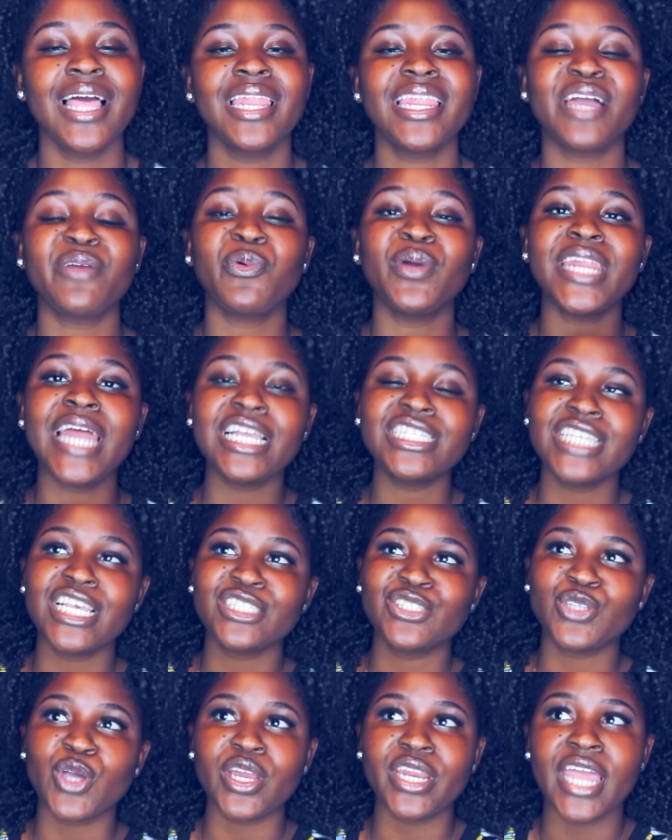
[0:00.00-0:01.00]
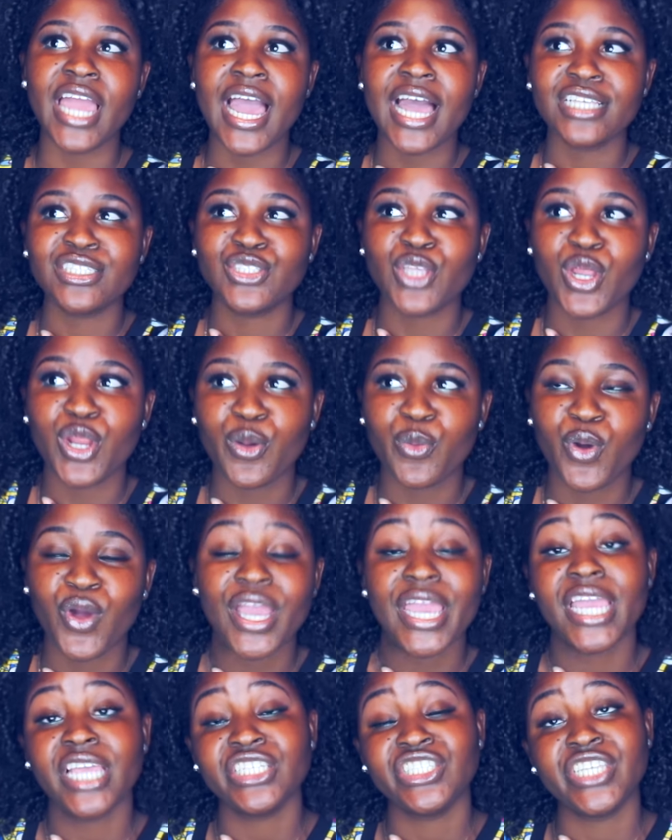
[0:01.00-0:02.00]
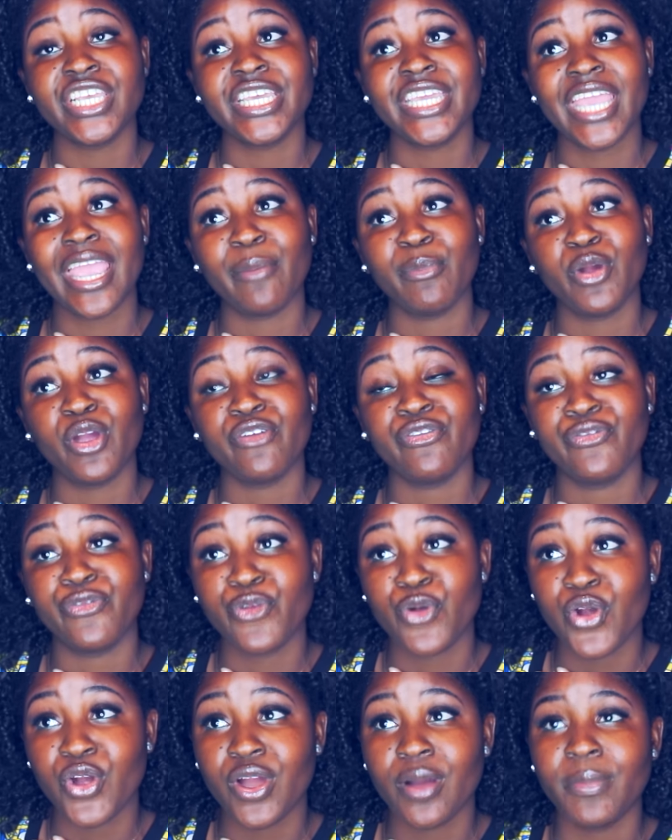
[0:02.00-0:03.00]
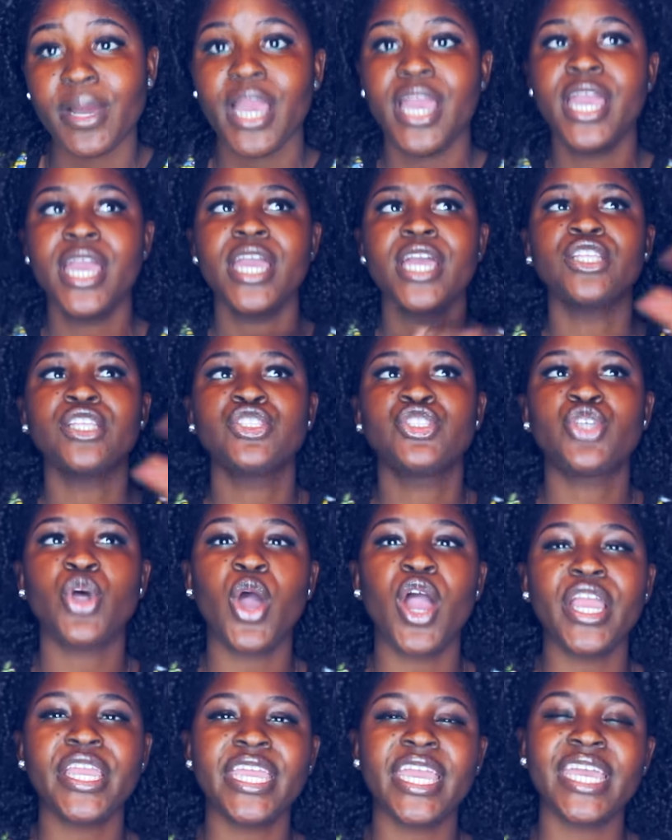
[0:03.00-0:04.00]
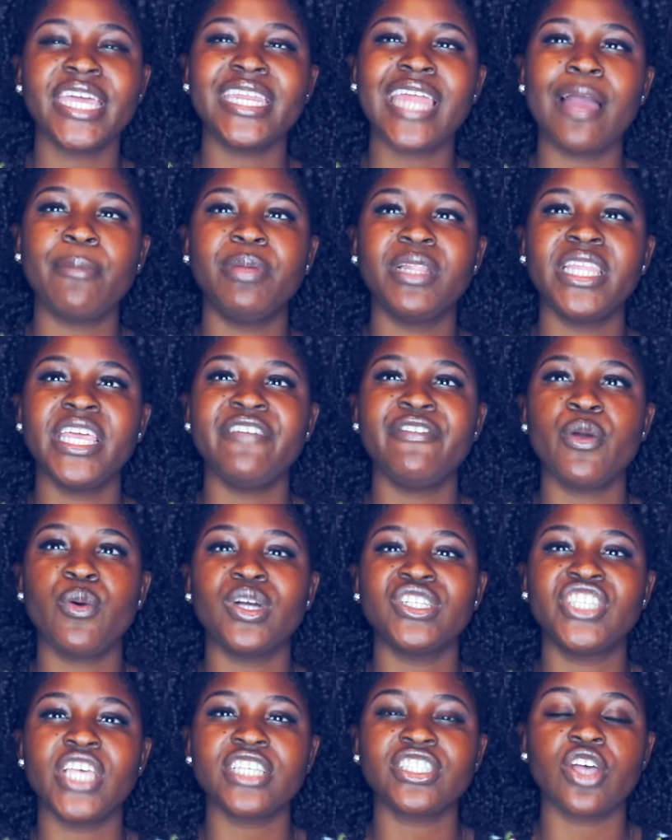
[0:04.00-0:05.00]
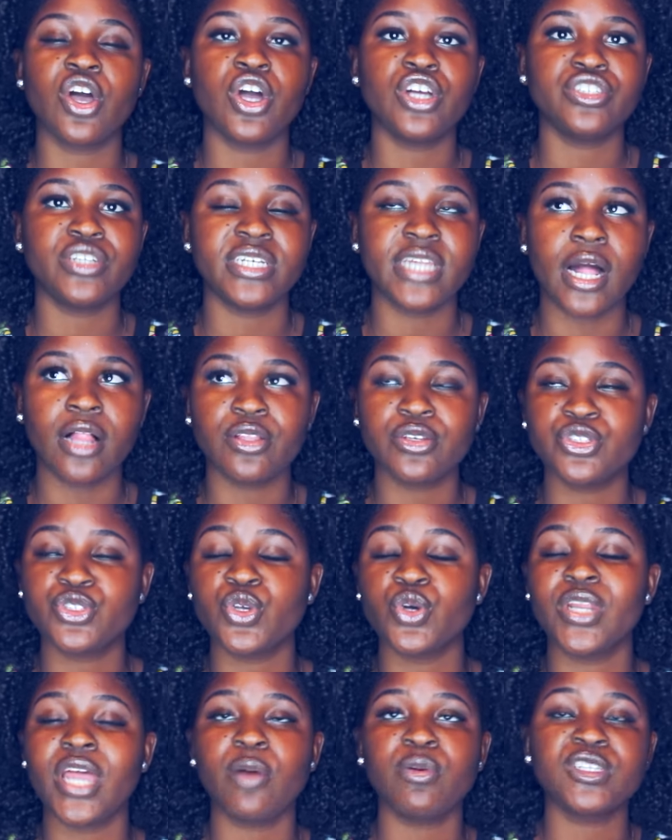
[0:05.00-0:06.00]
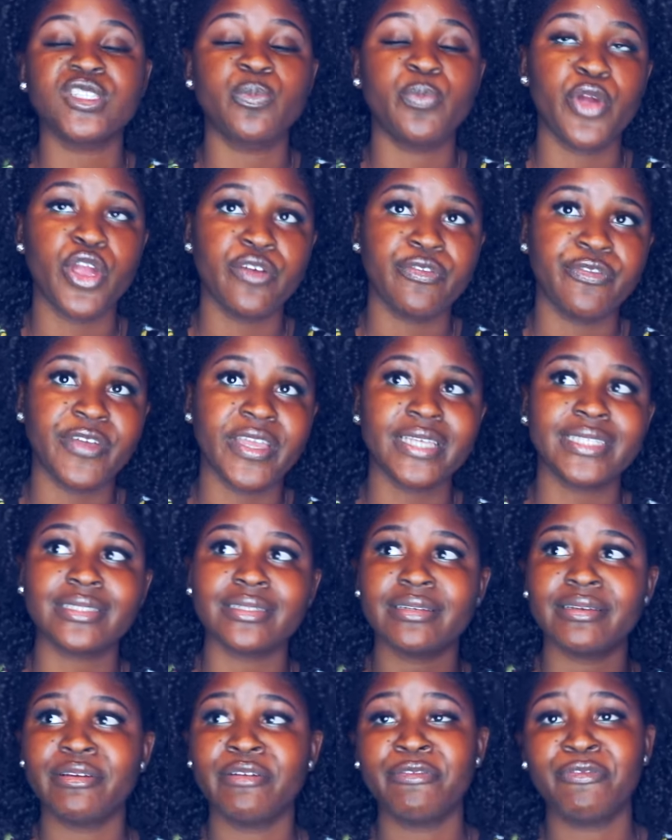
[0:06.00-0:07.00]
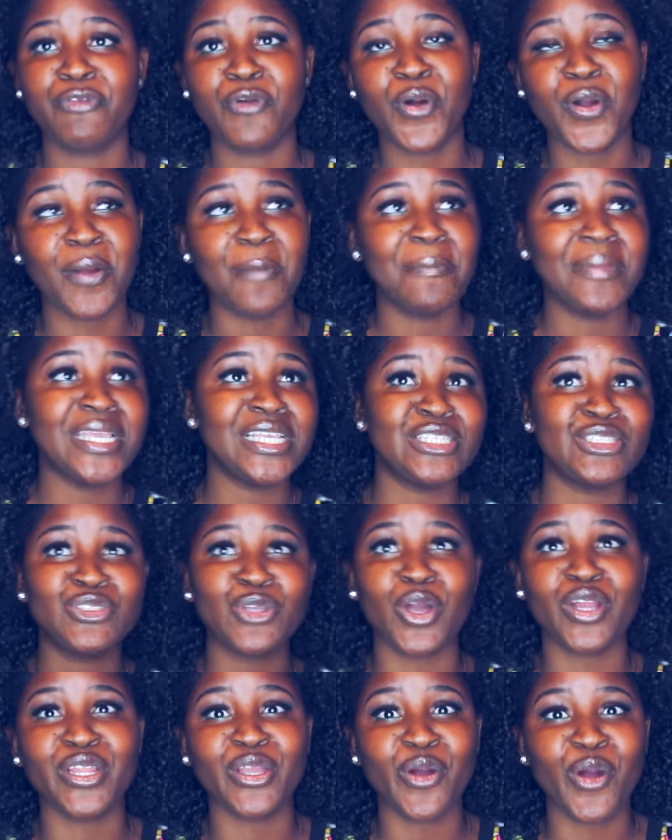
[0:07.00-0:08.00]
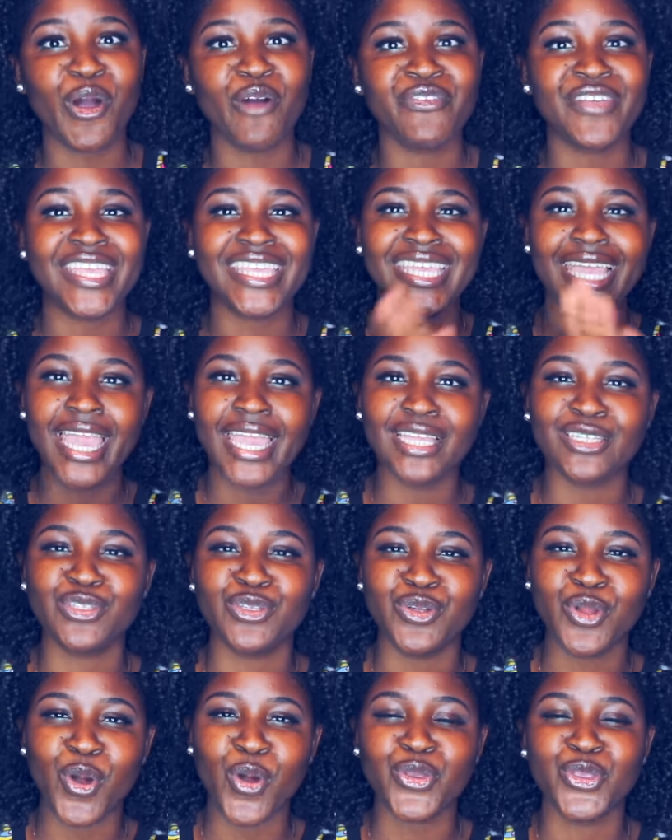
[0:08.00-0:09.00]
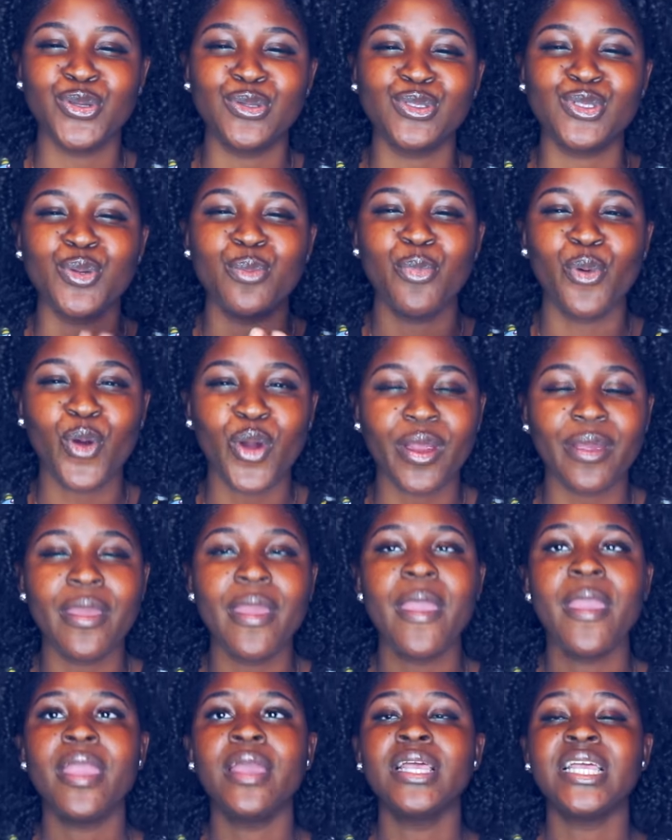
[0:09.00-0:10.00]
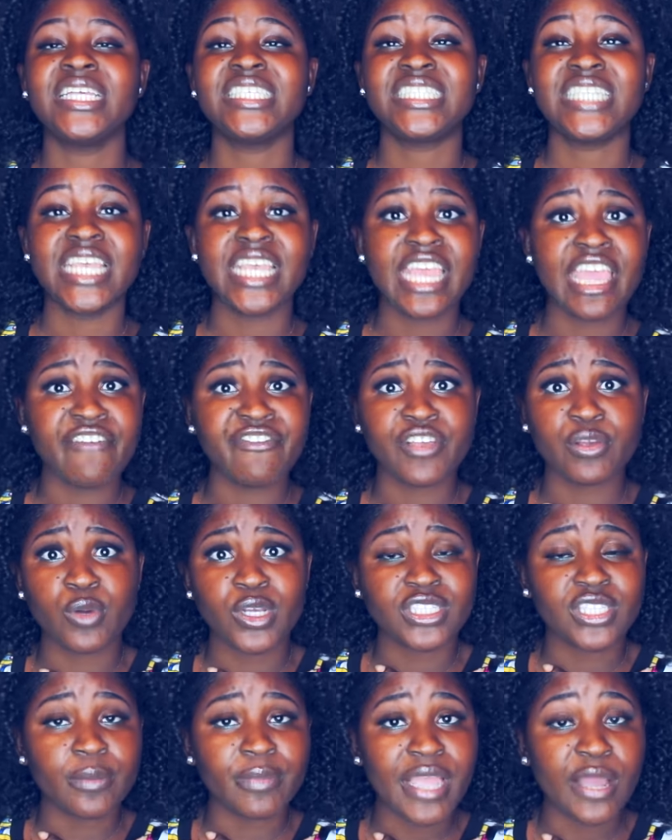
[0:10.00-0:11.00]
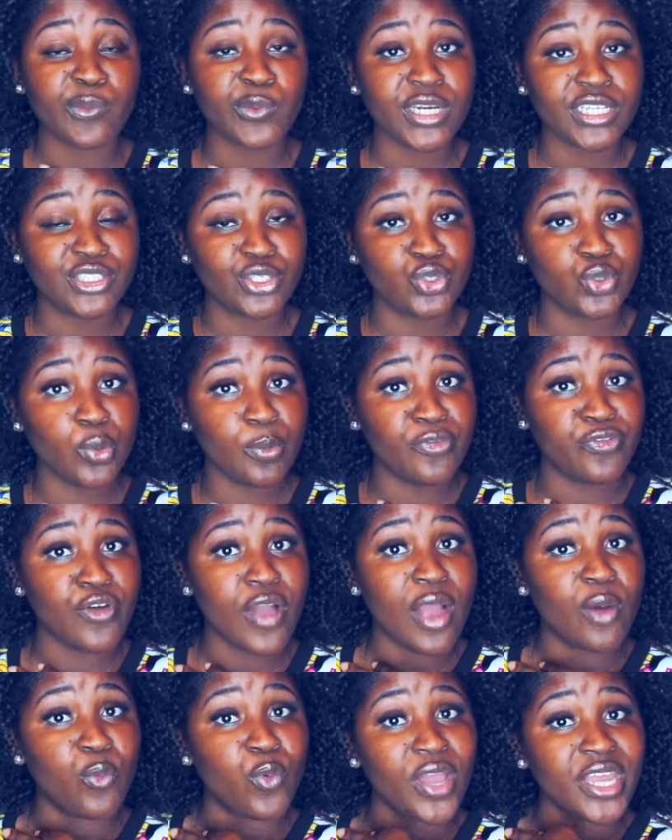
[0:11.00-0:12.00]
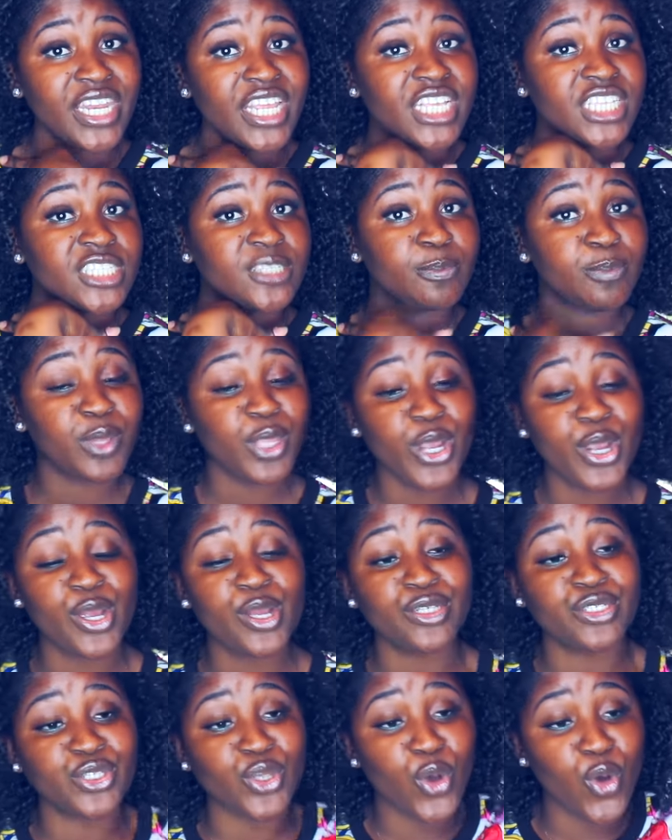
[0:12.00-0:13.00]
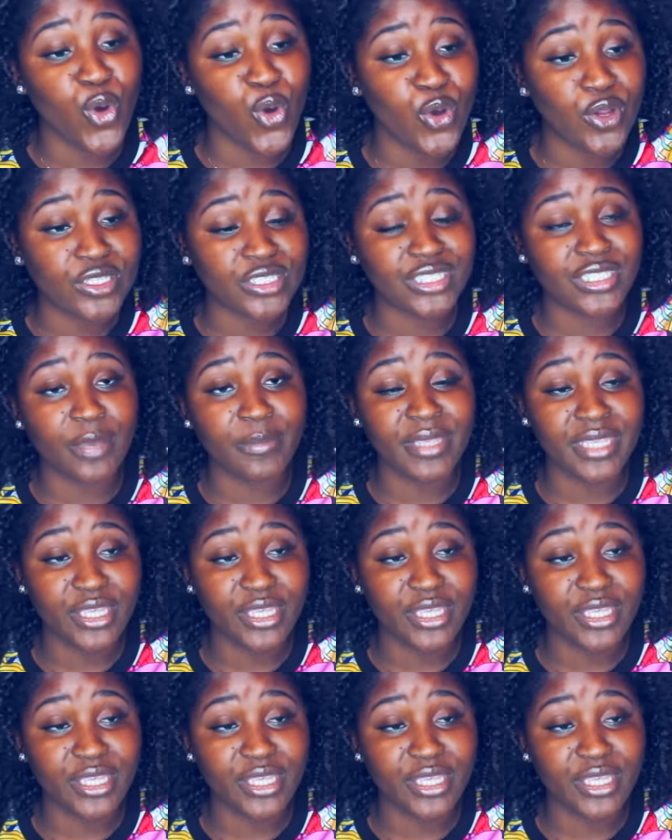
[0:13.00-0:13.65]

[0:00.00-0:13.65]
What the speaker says: Like when I just started, I started with an HD camera from Target, and I believe it was just $100, so that was perfect for me starting off and getting to know YouTube more and see if it was something I wanted to do before I went and splurged on some